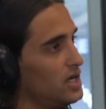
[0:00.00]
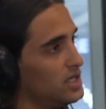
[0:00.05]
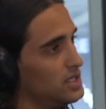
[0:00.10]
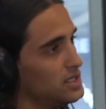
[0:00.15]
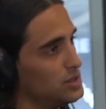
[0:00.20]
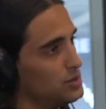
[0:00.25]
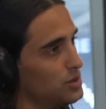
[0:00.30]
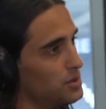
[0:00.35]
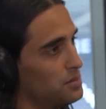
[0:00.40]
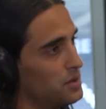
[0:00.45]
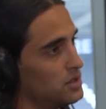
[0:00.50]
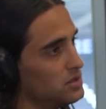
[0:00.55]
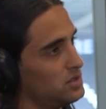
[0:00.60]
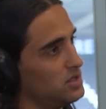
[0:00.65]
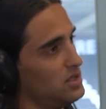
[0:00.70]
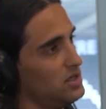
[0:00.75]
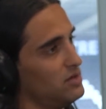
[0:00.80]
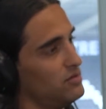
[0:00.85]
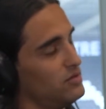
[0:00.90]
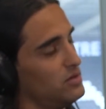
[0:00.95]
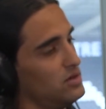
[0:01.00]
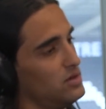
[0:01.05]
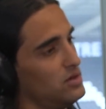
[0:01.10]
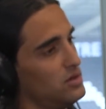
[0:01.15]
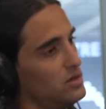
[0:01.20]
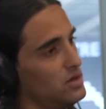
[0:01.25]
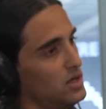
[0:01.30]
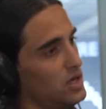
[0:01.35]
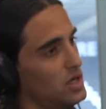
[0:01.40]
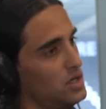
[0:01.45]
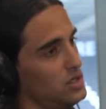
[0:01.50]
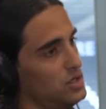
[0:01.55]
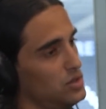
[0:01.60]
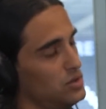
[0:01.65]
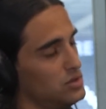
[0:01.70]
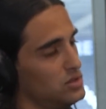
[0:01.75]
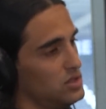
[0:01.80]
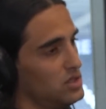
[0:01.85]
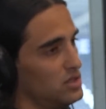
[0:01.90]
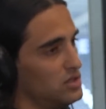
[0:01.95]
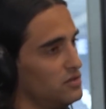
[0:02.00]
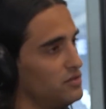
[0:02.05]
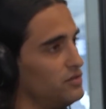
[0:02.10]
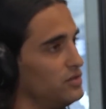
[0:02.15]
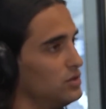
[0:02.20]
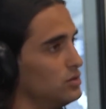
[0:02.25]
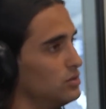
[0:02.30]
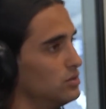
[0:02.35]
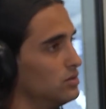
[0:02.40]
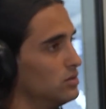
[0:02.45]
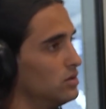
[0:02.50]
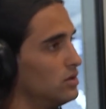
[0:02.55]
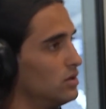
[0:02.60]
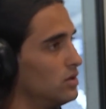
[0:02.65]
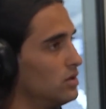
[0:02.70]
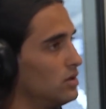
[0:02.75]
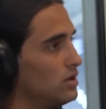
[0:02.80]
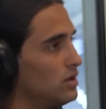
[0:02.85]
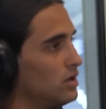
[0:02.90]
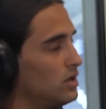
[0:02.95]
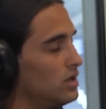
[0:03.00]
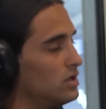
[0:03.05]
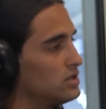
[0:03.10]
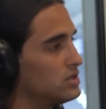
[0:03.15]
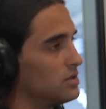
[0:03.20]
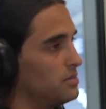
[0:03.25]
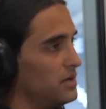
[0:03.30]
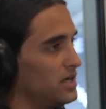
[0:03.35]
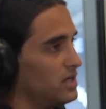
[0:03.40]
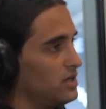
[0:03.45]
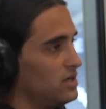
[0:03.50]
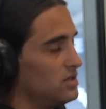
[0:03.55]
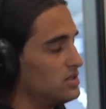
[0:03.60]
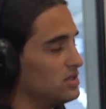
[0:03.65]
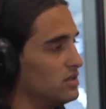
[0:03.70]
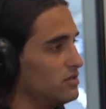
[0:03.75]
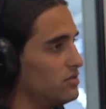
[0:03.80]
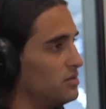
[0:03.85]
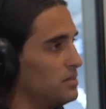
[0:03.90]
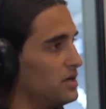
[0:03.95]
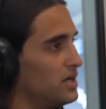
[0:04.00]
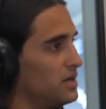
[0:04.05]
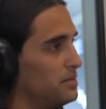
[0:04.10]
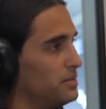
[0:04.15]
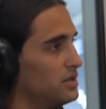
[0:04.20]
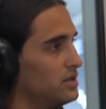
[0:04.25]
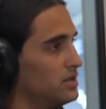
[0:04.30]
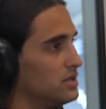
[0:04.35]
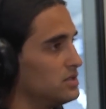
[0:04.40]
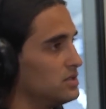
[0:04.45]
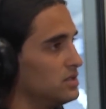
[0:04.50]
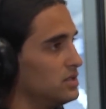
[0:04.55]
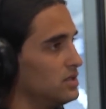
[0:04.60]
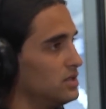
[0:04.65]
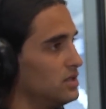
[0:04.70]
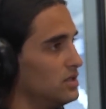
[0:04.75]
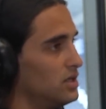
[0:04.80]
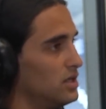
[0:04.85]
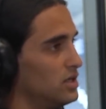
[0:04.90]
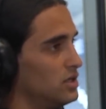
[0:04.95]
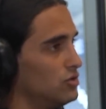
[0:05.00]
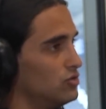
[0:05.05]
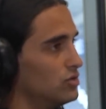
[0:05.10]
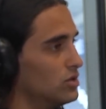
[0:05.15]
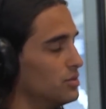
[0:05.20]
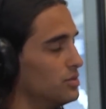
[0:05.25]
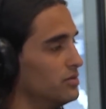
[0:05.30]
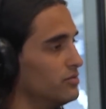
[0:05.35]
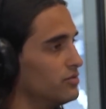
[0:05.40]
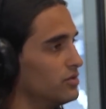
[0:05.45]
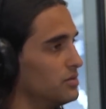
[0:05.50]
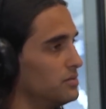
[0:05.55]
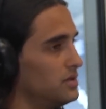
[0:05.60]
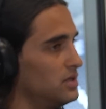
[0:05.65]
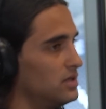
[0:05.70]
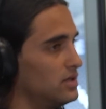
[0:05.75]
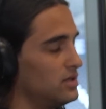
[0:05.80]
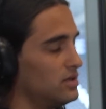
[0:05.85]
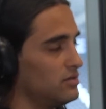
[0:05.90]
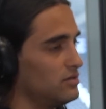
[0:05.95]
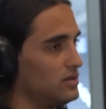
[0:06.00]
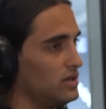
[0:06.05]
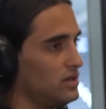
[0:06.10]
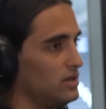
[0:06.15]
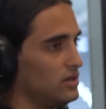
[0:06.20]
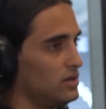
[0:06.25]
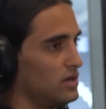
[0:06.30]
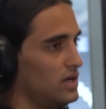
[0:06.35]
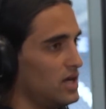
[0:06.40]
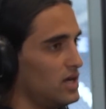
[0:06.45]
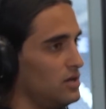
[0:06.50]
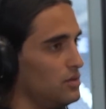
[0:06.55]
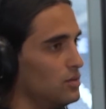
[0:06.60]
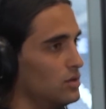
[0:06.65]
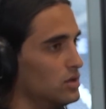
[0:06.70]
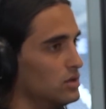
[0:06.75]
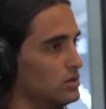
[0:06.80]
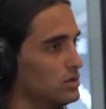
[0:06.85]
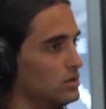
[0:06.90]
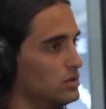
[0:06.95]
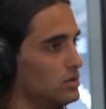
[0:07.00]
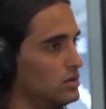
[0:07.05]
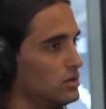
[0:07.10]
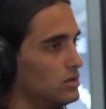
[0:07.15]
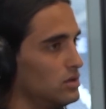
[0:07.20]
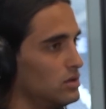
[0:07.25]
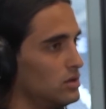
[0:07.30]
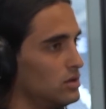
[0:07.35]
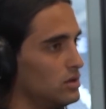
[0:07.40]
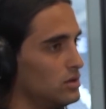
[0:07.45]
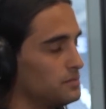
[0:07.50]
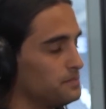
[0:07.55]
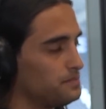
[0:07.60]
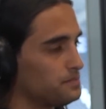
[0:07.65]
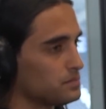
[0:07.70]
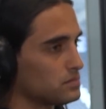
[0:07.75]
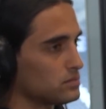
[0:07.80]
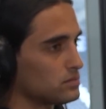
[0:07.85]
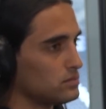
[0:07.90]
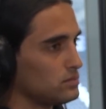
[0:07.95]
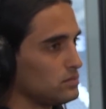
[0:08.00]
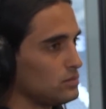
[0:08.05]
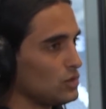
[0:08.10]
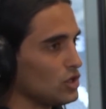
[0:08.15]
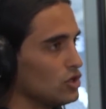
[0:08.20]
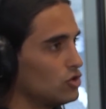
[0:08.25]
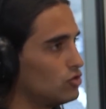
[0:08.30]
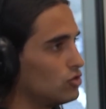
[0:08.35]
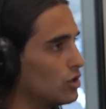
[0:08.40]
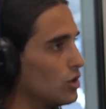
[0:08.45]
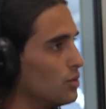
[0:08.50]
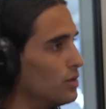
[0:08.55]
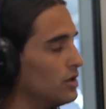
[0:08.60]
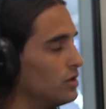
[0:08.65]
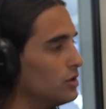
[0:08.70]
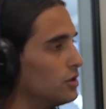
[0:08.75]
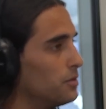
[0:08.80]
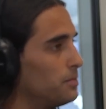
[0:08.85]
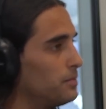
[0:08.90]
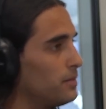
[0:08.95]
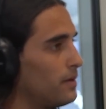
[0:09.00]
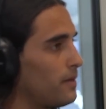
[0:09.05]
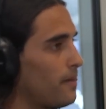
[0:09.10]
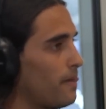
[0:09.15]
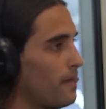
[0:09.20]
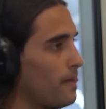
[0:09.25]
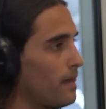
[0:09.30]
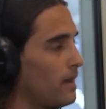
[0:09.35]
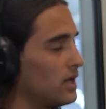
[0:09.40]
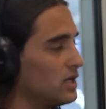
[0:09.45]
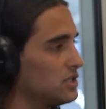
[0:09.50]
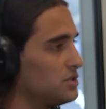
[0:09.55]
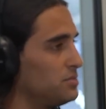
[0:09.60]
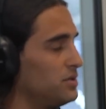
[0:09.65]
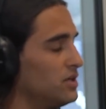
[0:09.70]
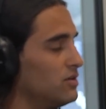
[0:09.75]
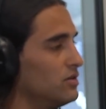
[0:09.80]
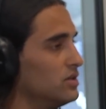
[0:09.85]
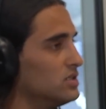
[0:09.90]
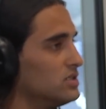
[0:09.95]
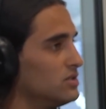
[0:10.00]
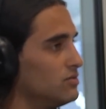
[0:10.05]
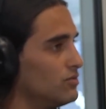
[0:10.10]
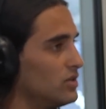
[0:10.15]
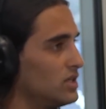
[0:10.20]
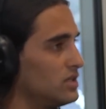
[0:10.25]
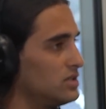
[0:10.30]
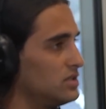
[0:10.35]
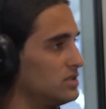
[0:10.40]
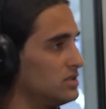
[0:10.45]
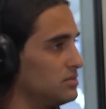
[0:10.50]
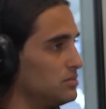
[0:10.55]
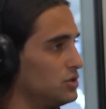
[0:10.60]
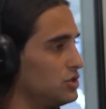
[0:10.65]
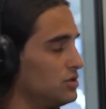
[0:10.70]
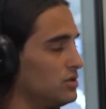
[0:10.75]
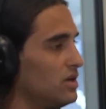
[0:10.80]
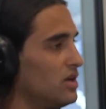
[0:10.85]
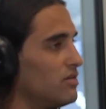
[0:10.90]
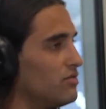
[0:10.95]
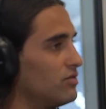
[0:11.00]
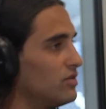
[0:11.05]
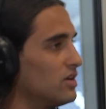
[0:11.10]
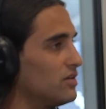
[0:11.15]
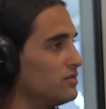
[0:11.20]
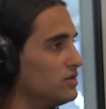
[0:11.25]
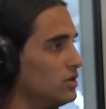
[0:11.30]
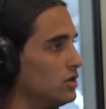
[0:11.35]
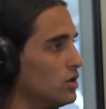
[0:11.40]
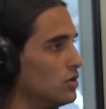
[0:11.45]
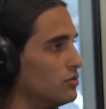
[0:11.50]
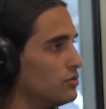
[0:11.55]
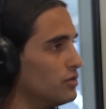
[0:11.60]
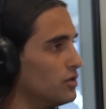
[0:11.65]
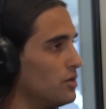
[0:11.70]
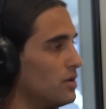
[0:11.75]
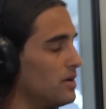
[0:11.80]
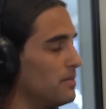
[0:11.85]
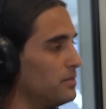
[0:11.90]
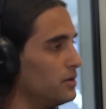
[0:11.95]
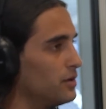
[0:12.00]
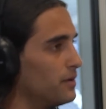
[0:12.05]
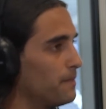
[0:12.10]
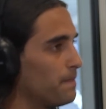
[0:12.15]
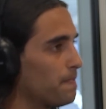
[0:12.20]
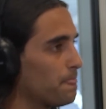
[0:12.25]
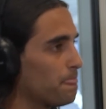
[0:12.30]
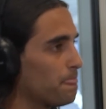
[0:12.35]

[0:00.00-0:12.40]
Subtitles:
into a positive and using it as fuel to make yourself a better person and growing from it. And I think anyone growing up experiencing racism should never have to go through it, but